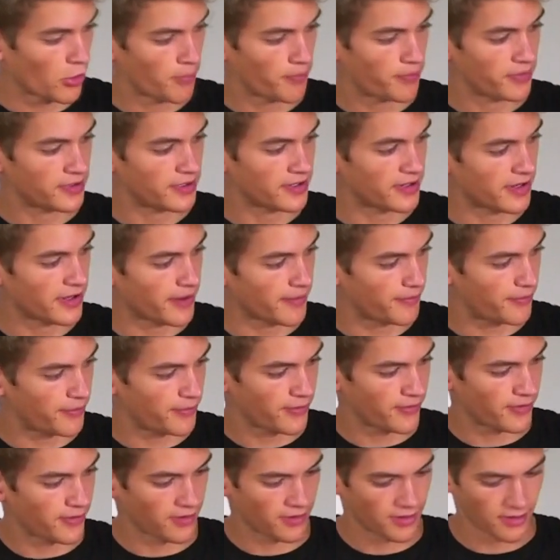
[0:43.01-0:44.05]
opened it up
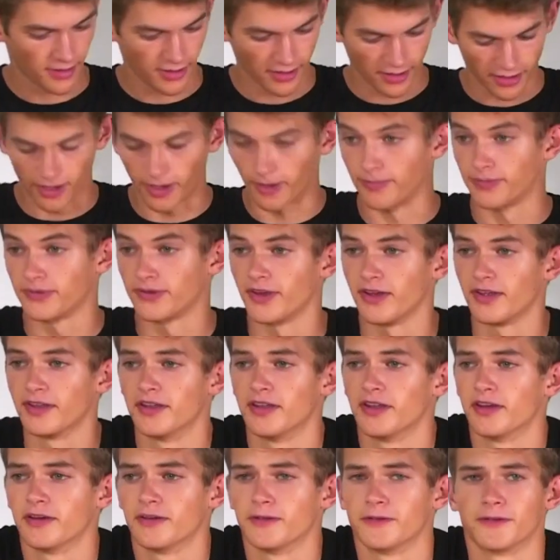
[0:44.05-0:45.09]
upside
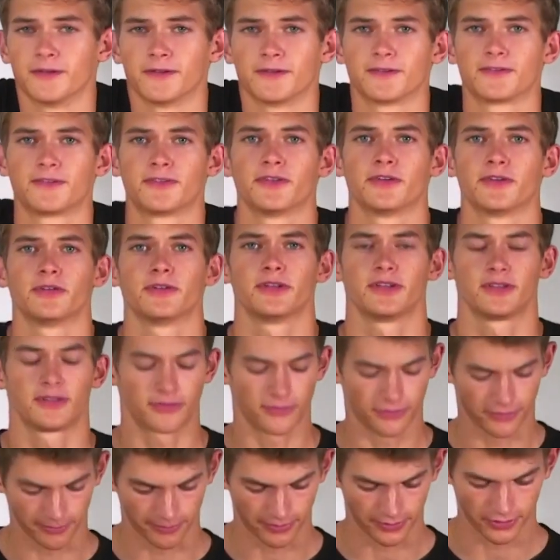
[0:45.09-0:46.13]
down. So
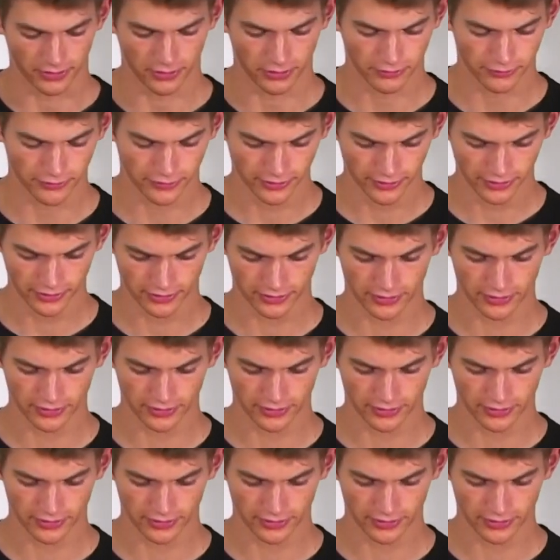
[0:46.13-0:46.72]
let's flip it over.